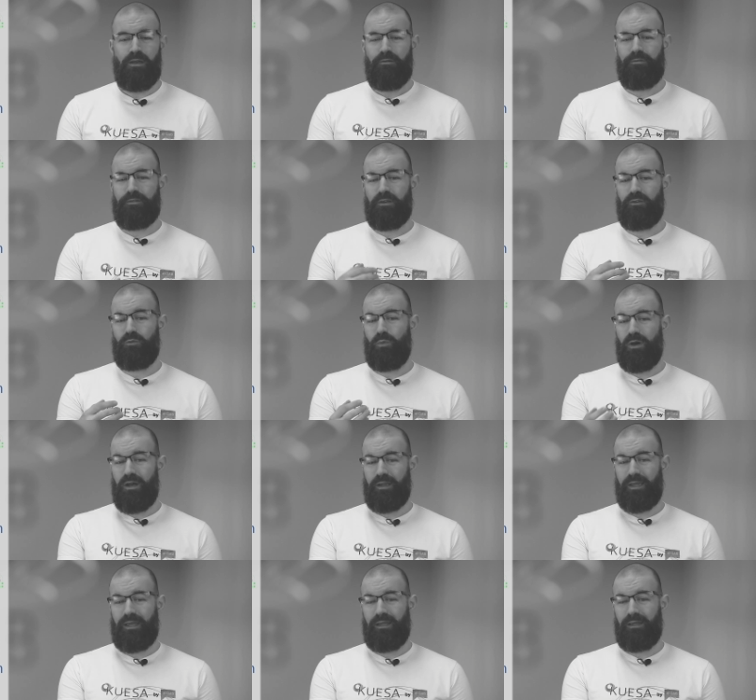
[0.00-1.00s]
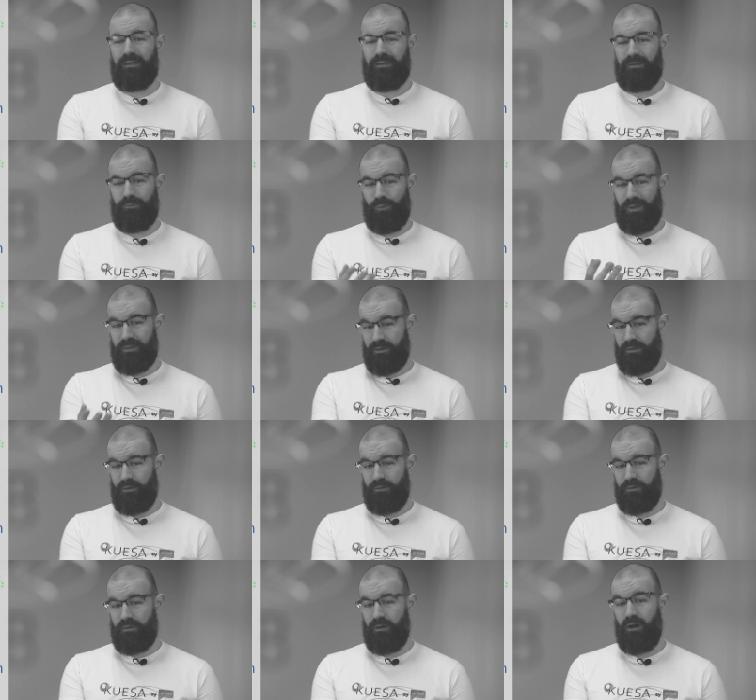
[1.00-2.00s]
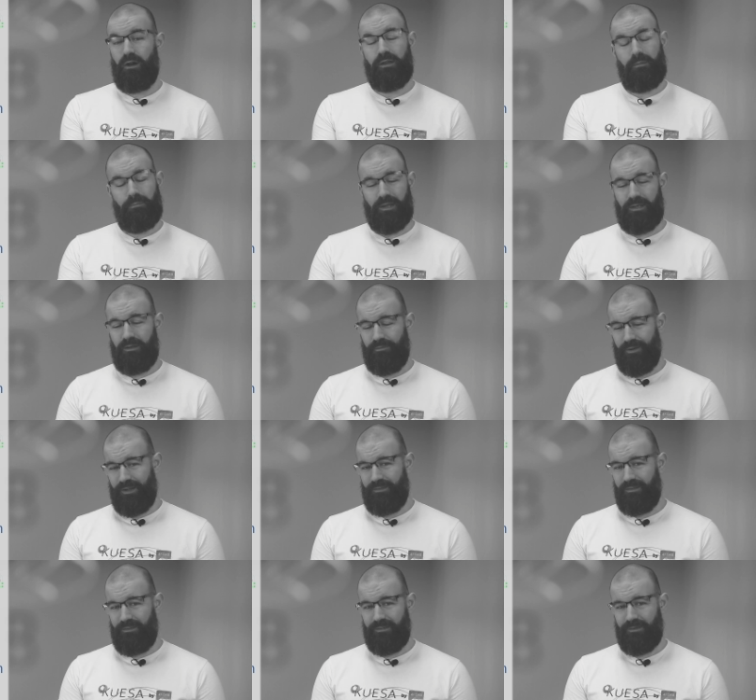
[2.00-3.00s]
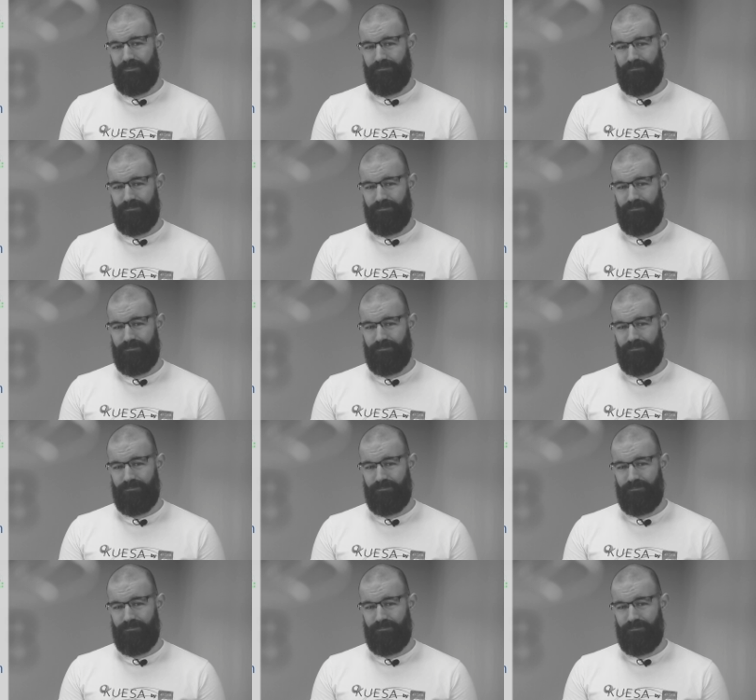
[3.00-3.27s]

for those working with Qt on embedded devices.